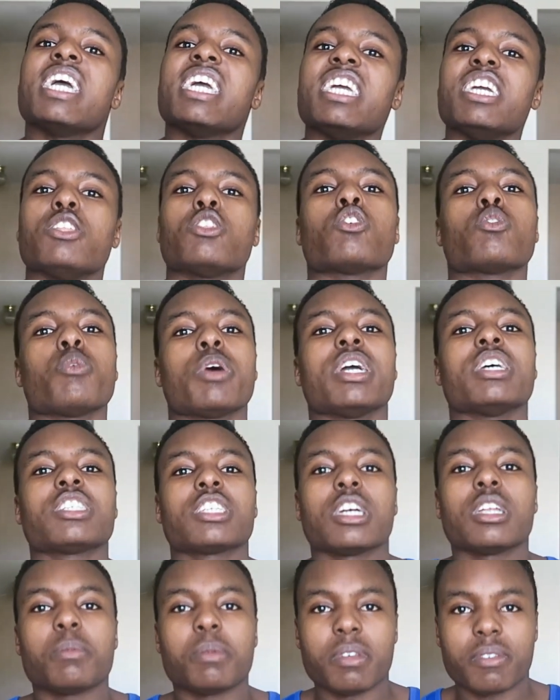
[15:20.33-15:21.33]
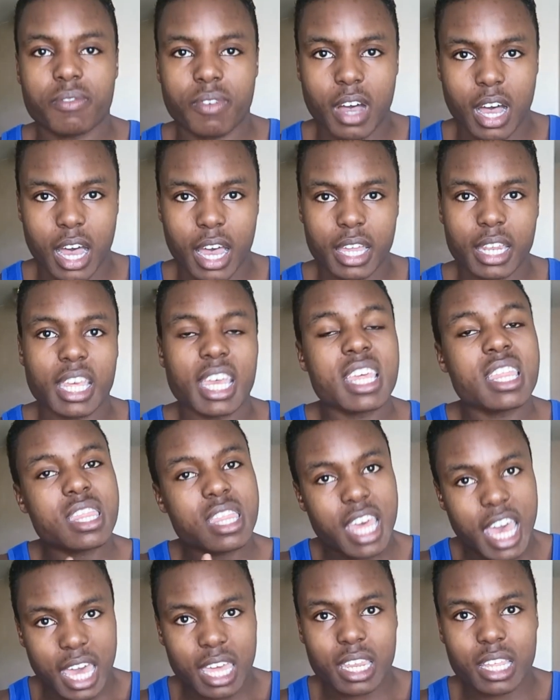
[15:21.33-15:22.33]
either way is going to be fine
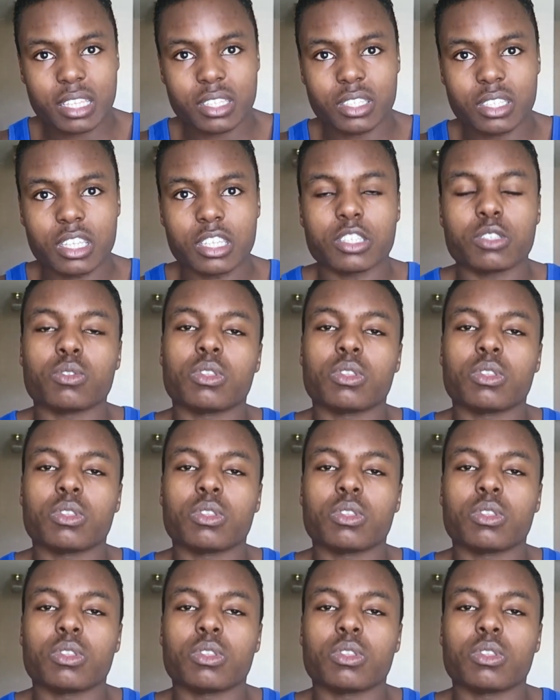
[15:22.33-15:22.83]
in that instance.